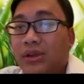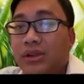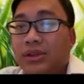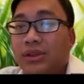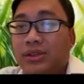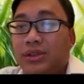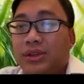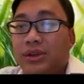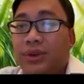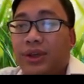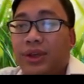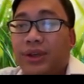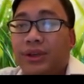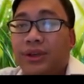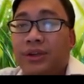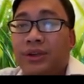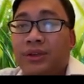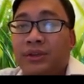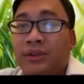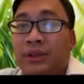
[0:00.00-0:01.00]
So
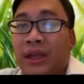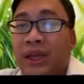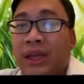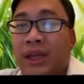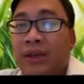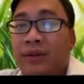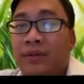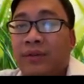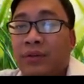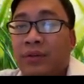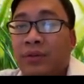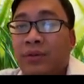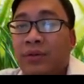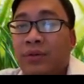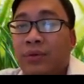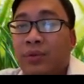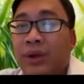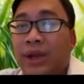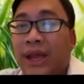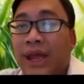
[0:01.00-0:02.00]
here they give you
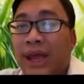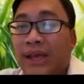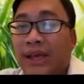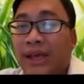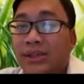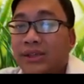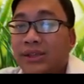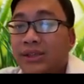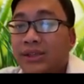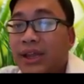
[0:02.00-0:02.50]
when x is